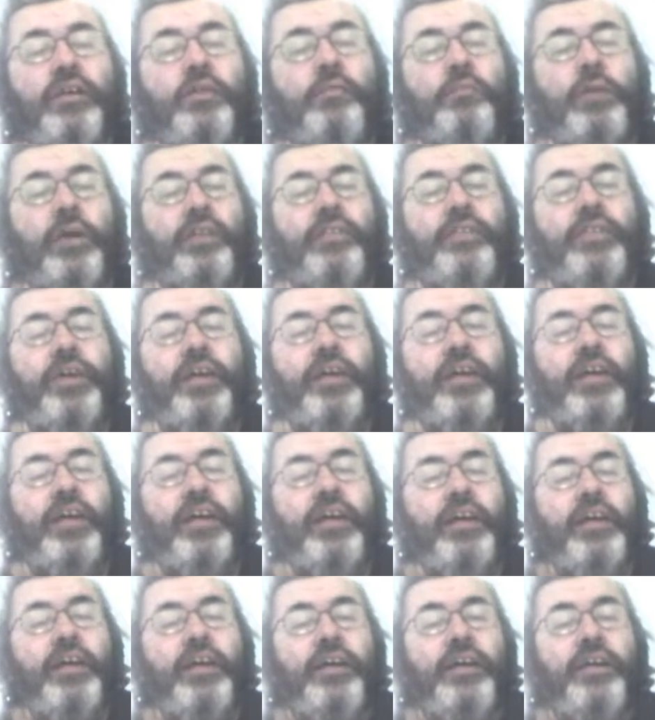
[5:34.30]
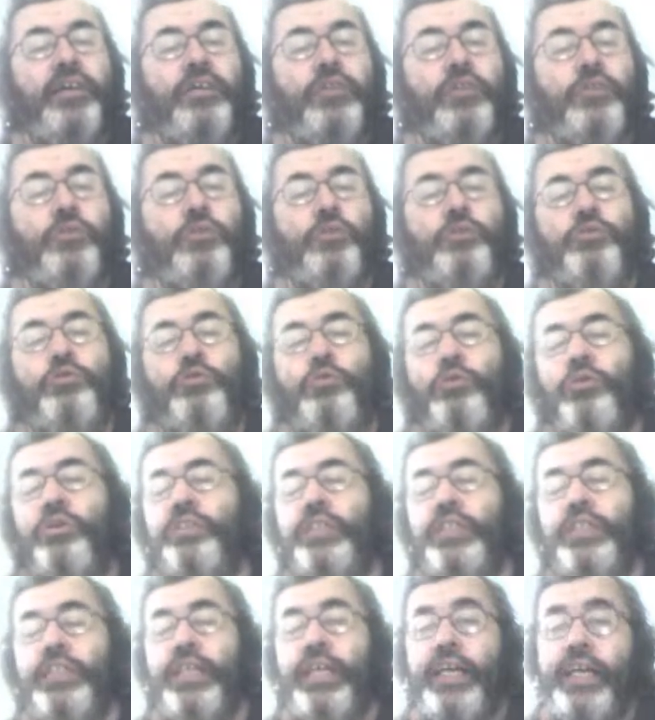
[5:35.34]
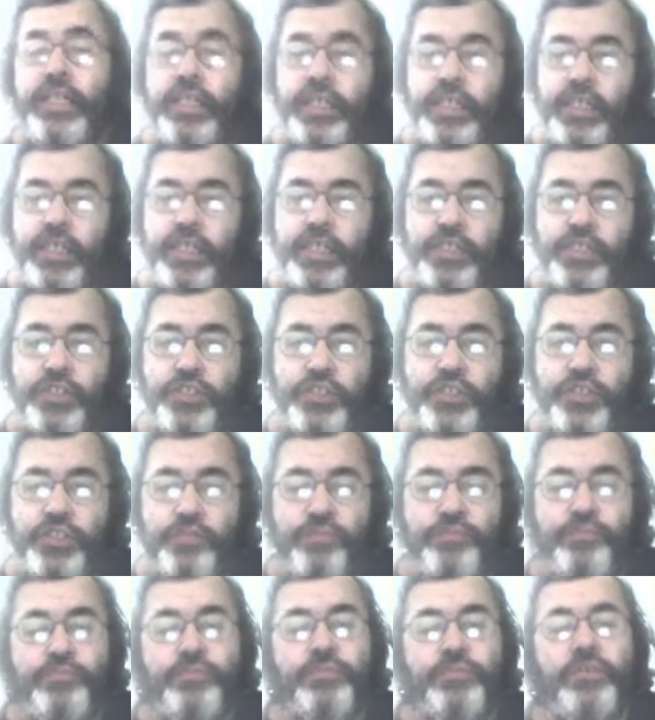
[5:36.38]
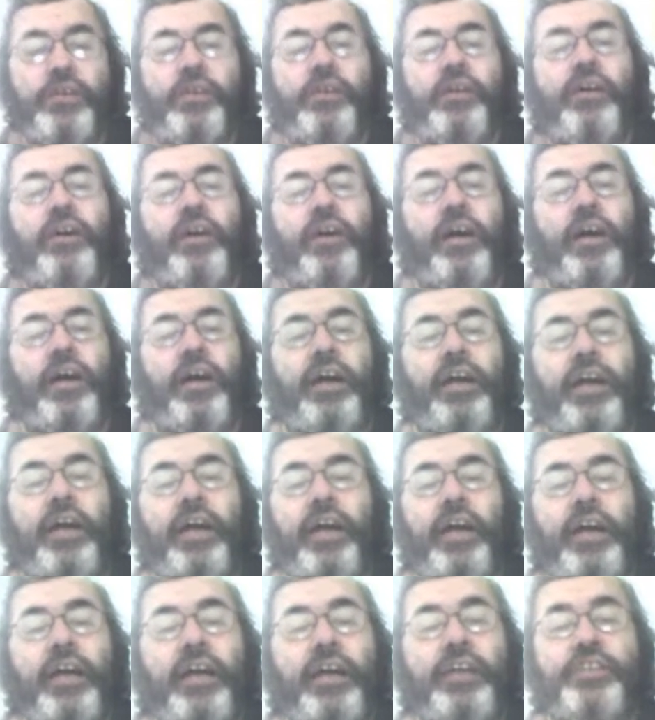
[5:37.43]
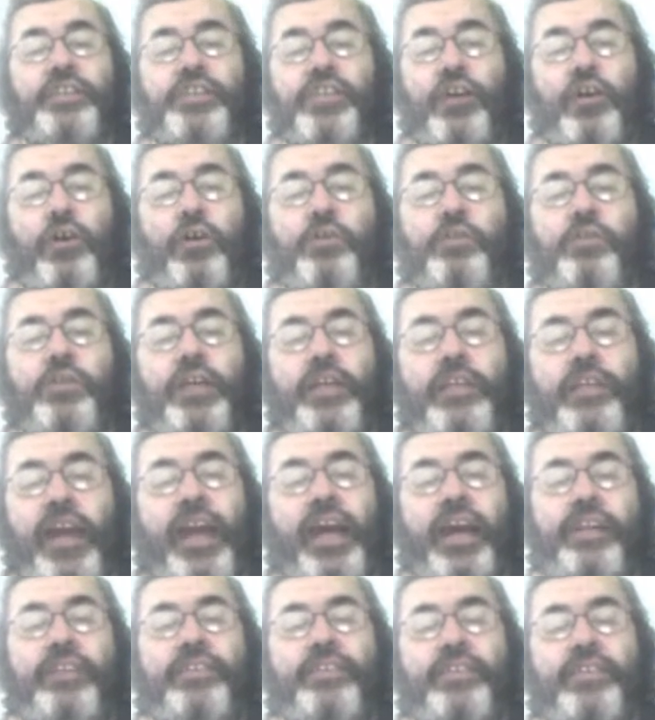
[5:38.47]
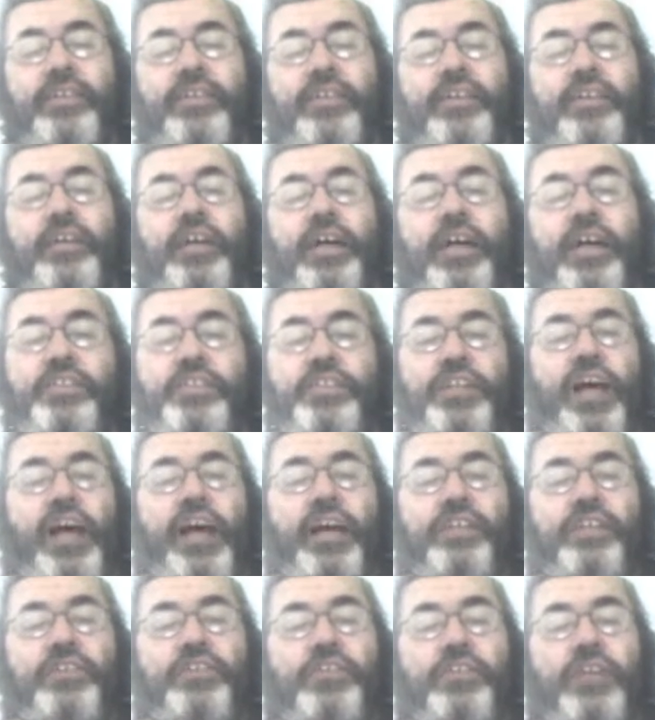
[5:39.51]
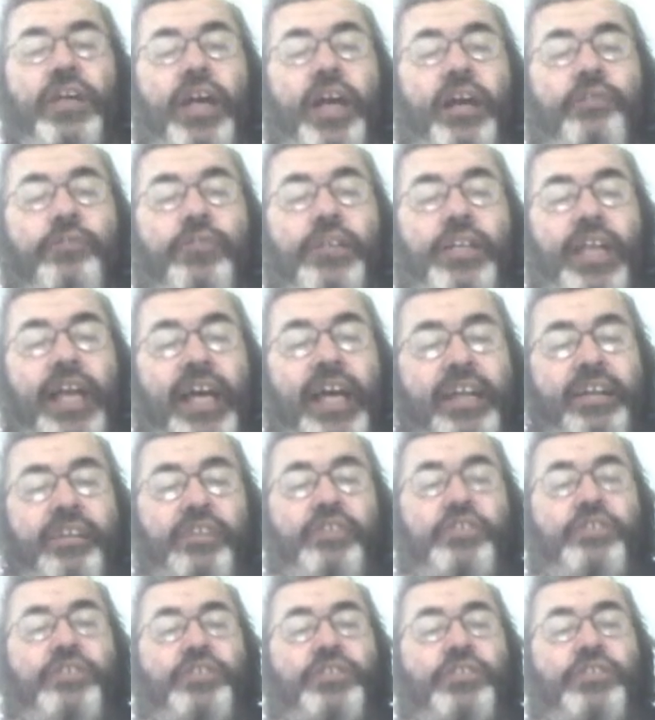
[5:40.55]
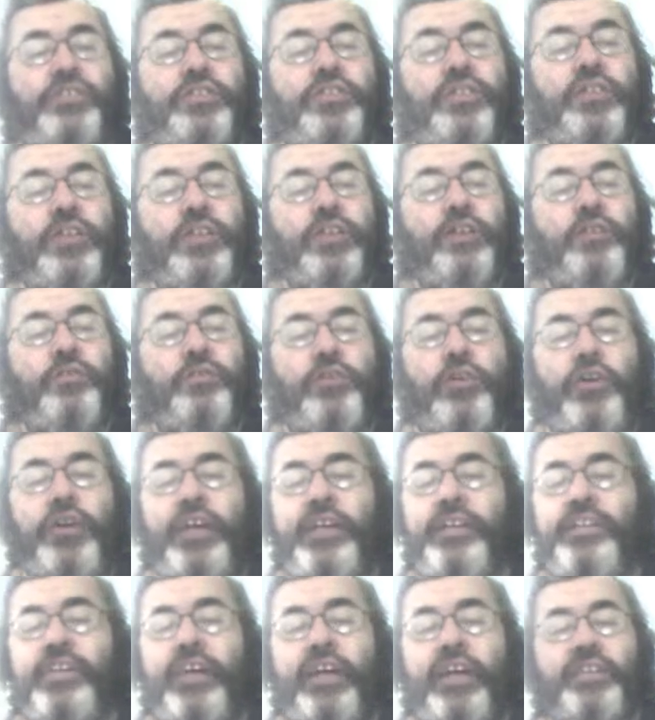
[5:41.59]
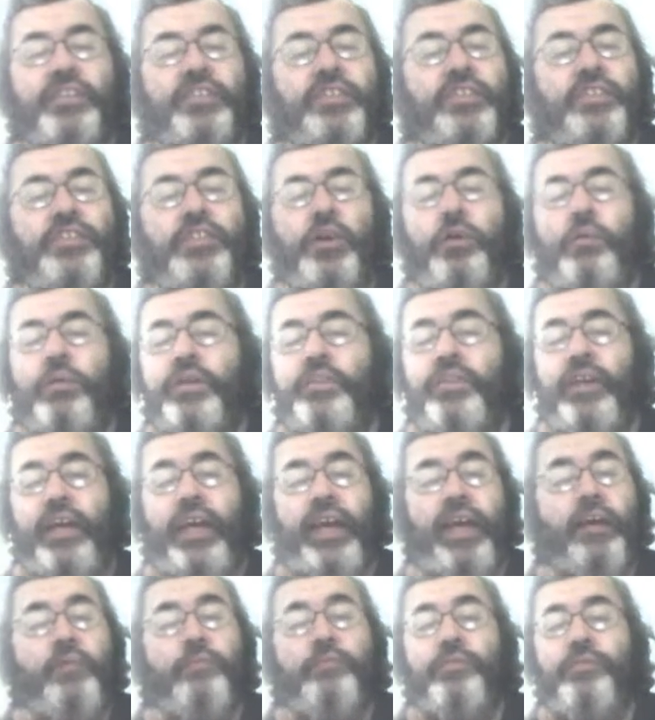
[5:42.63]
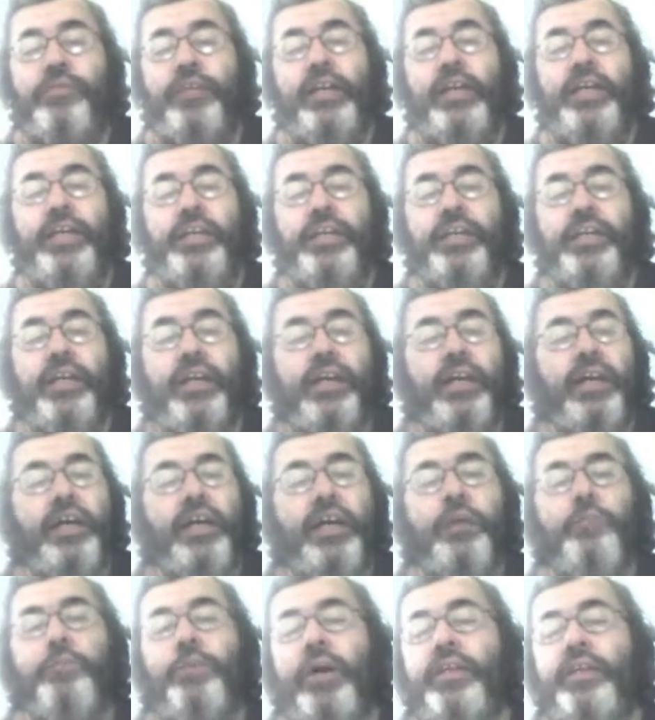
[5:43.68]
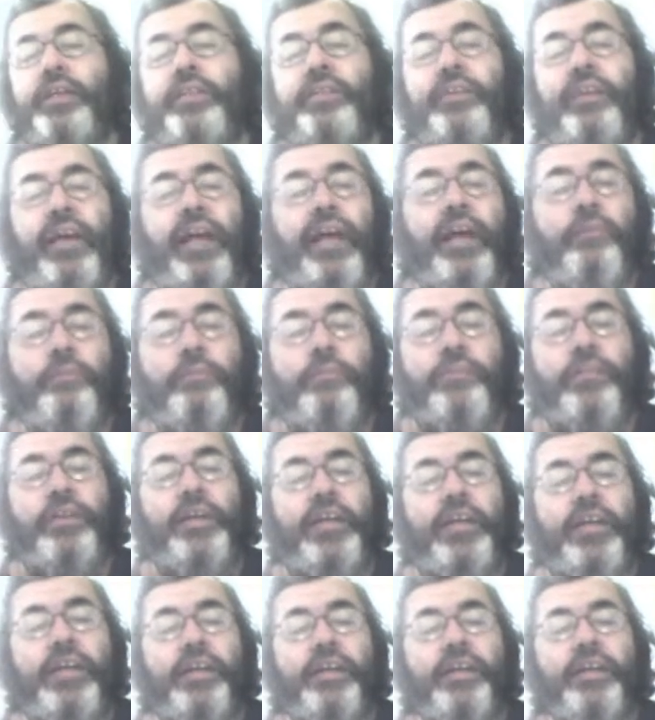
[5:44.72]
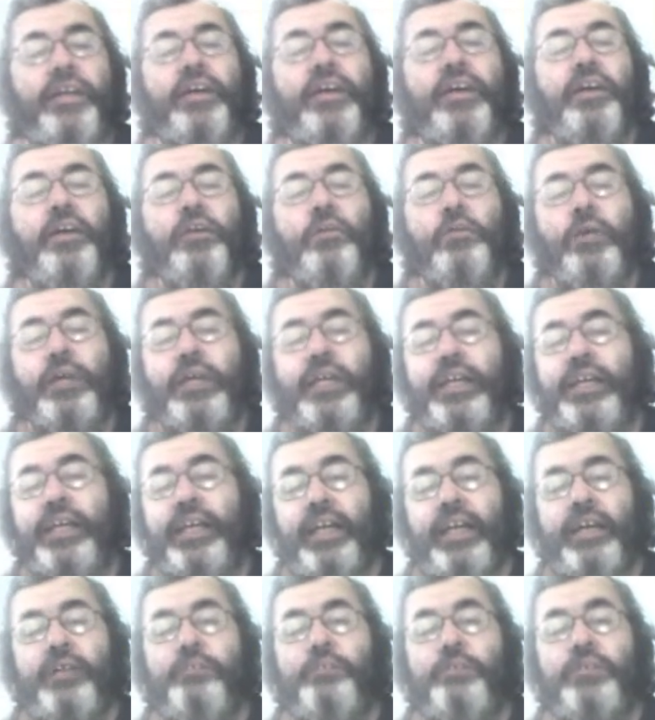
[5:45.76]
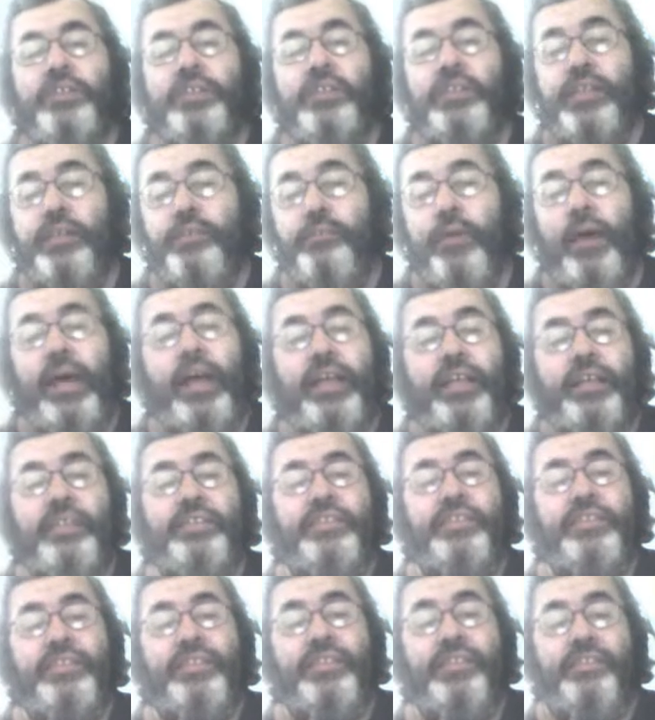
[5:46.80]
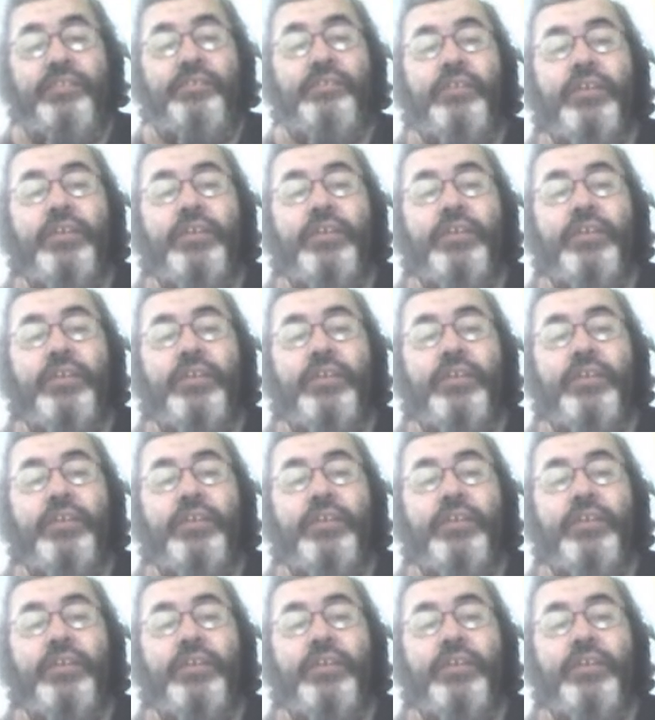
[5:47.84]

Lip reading: but the Doctor de Lettres is only that, a doctor of letters, for he doesn't know a damn thing about a damn thing when it comes to medicine.